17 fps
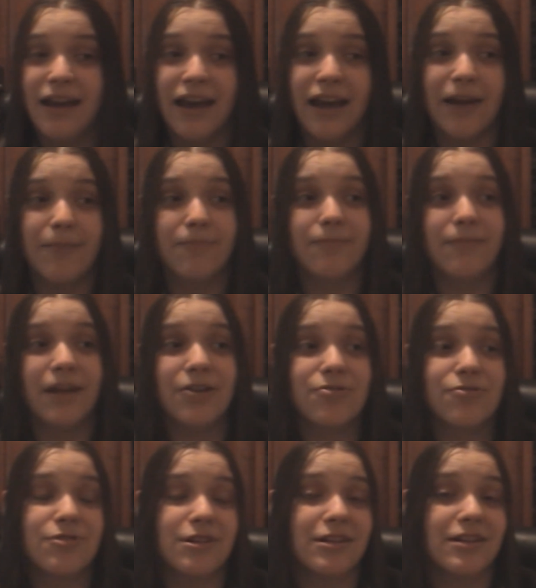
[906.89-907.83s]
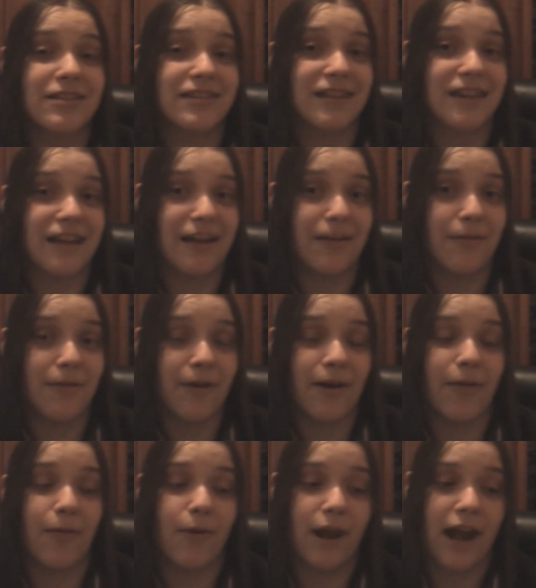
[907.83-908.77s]
And I'm interested to see
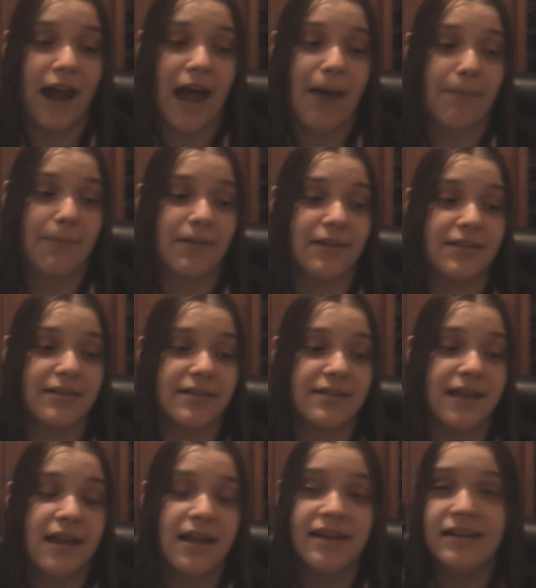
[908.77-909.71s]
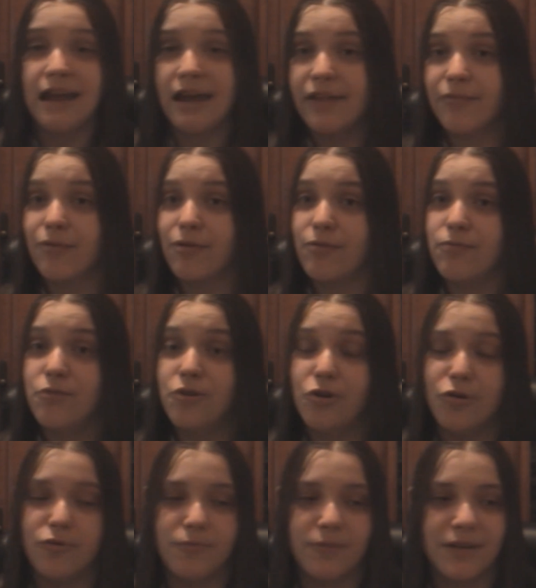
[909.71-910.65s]
what happens now that we've
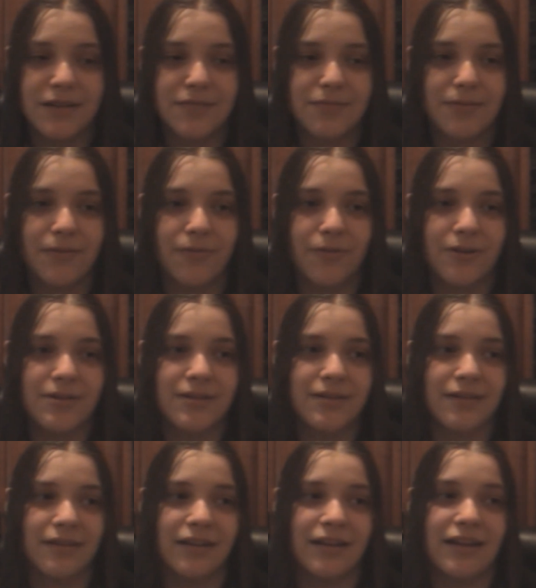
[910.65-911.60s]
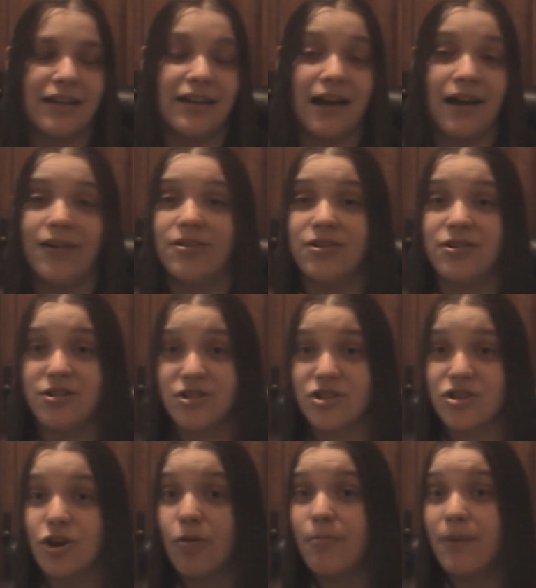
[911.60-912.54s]
moved, because we've recently gotten
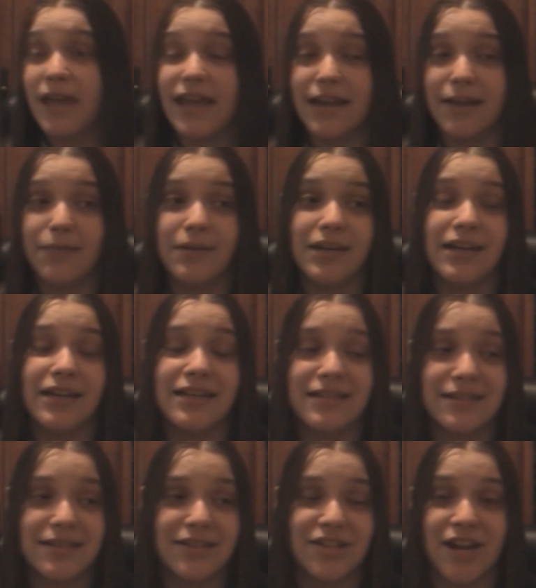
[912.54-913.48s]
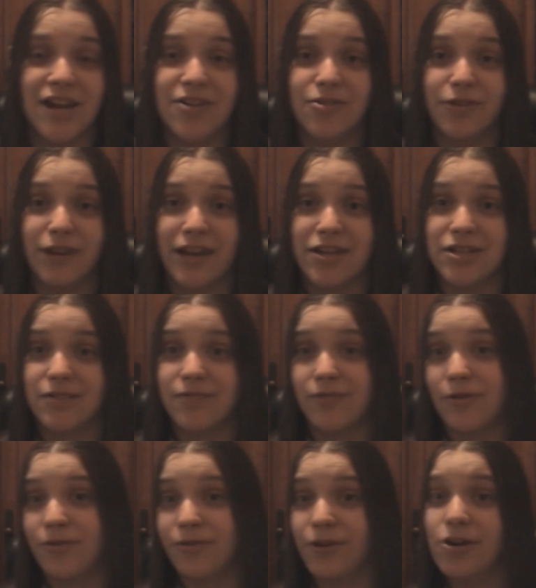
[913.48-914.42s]
so big we needed to change locations
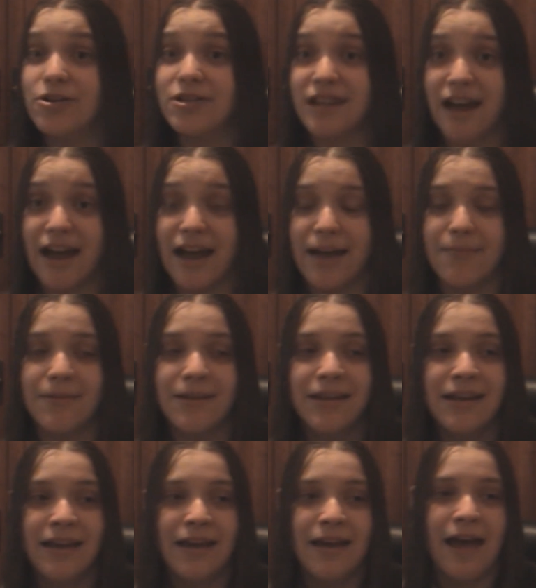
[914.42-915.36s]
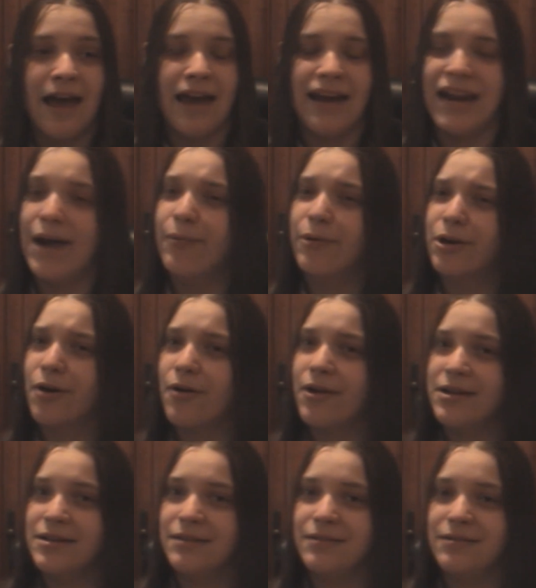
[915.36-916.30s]
for a third time, and now we're
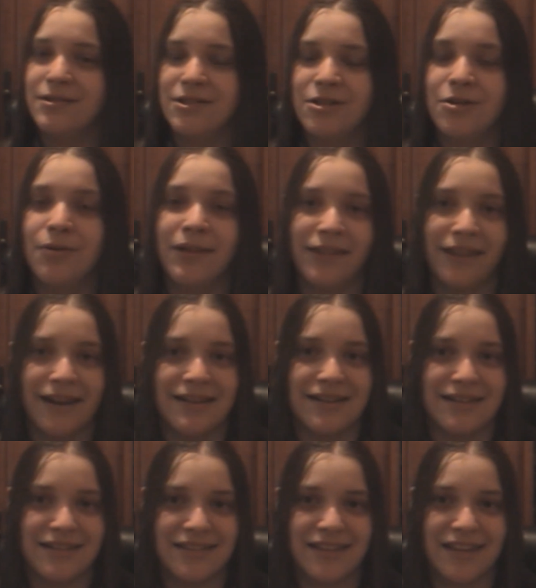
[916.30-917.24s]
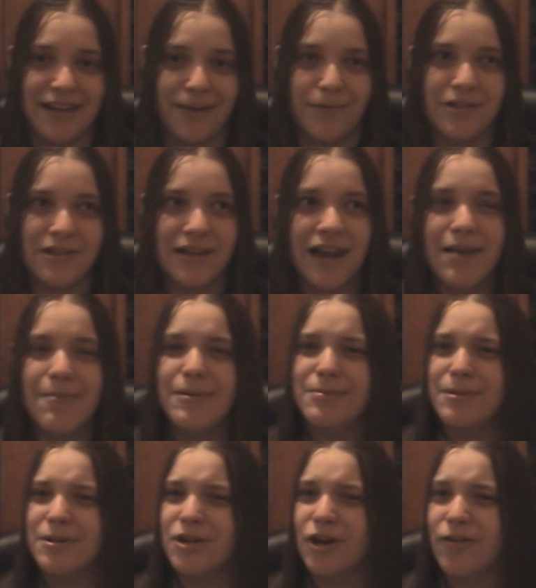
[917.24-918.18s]
going to Atlantic City, which kind of
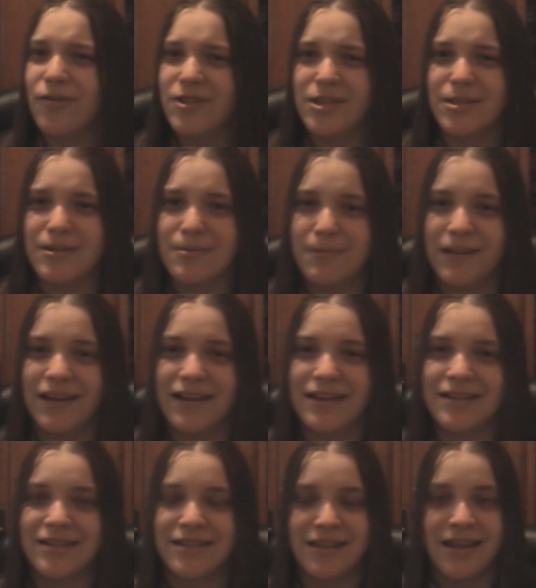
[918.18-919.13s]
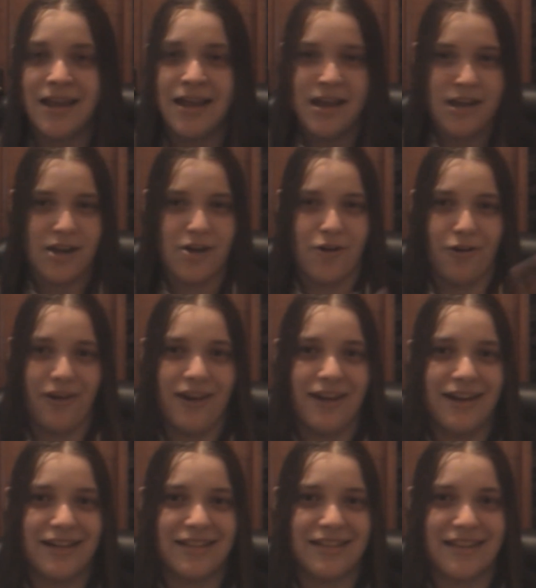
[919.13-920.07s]
makes me nervous because, you know,
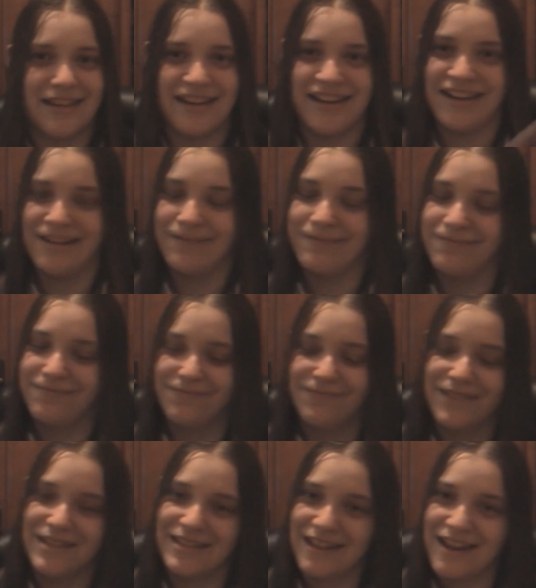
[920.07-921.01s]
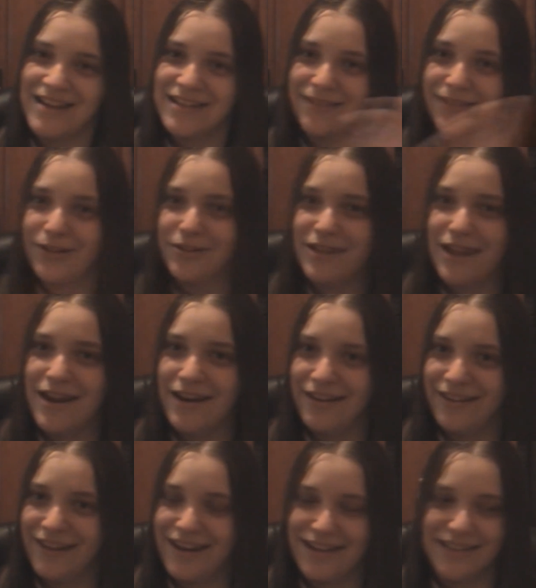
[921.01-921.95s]
Atlantic City, there's a lot of stuff that goes on
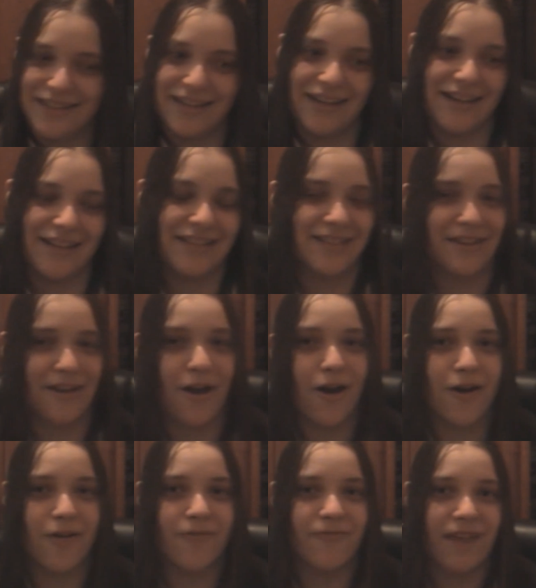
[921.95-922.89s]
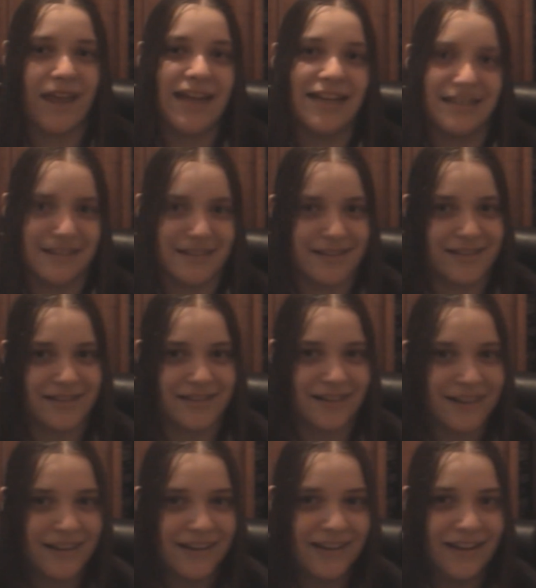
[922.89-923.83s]
in Atlantic City. It's our
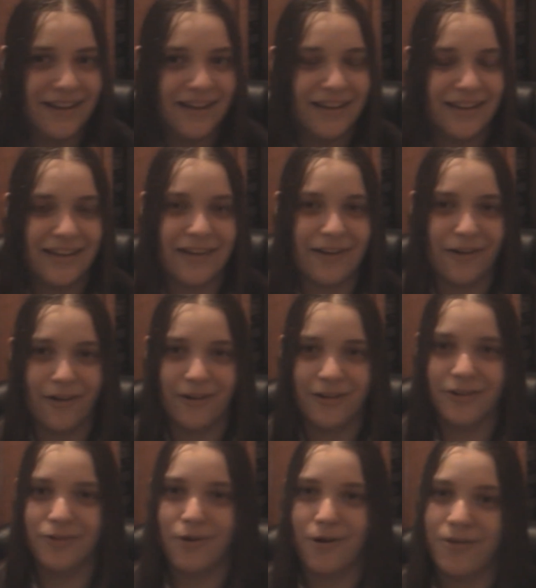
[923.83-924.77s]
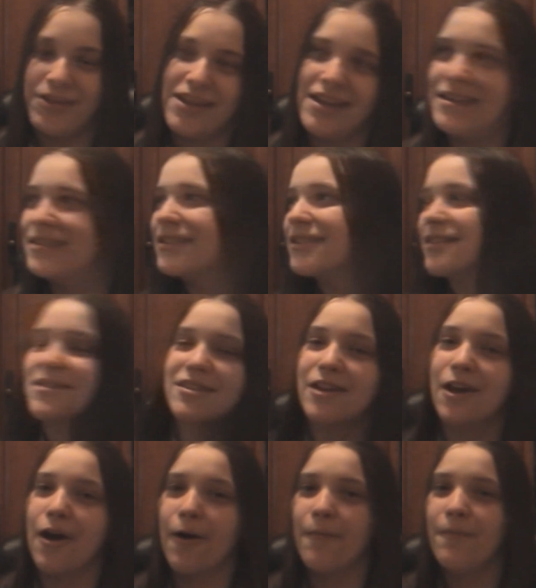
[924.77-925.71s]
Vegas here in the Northeast.
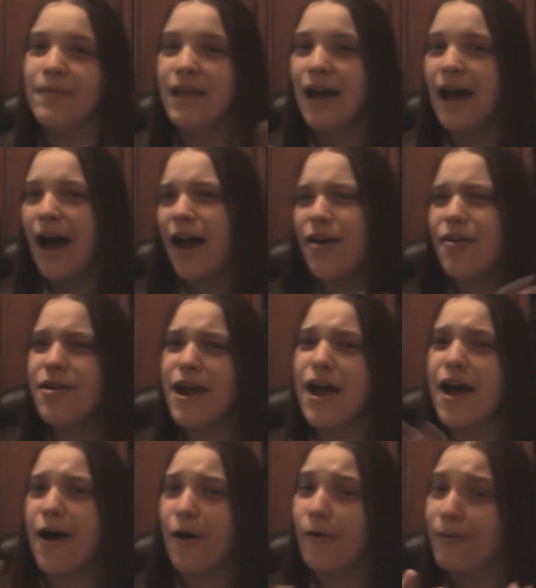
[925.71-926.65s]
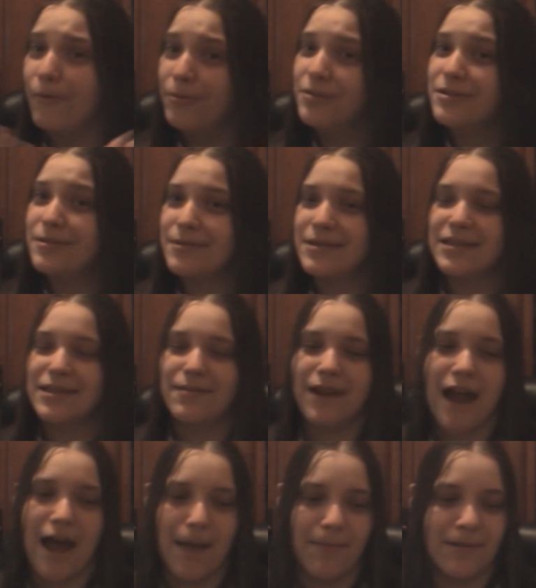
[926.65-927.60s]
So, I don't know. We'll see
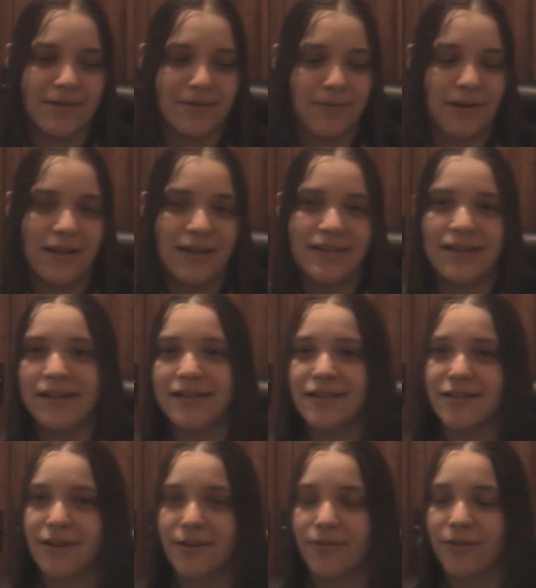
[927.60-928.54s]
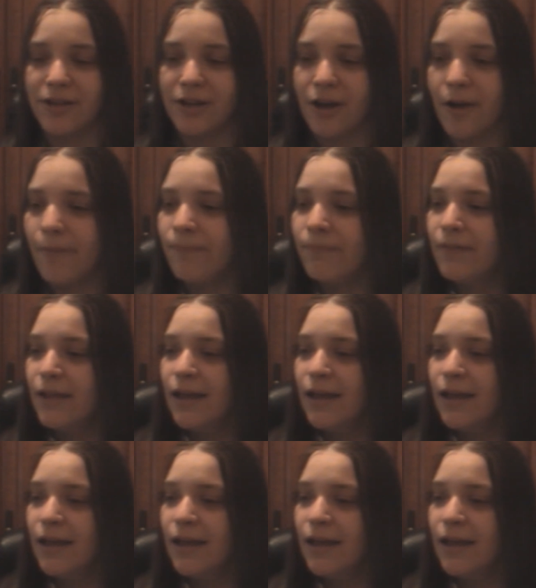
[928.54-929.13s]
what happens. One of these days I'll definitely go.